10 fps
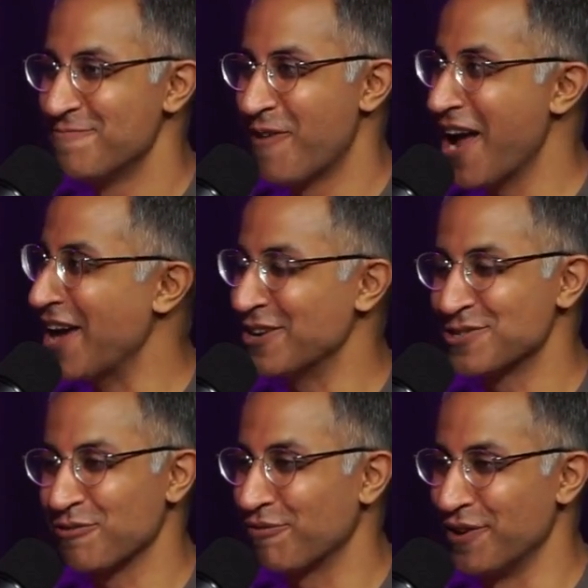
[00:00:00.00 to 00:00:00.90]
my head
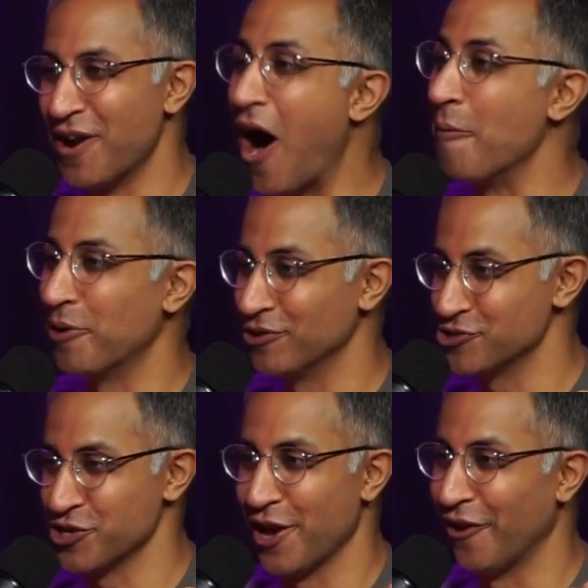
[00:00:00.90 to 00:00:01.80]
is a phenomenal
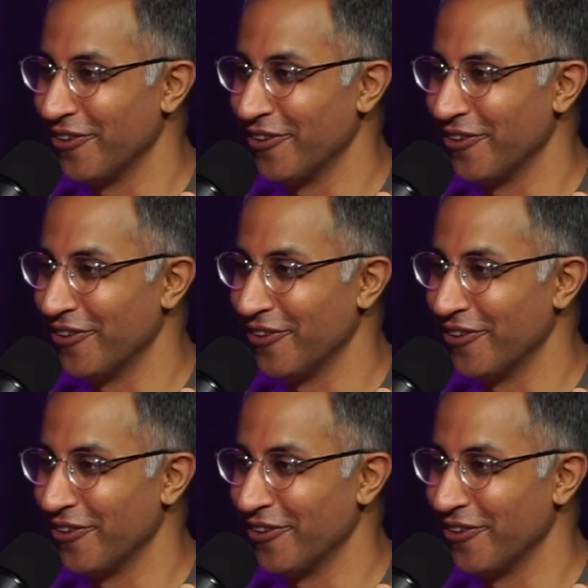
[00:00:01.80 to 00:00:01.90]
jail.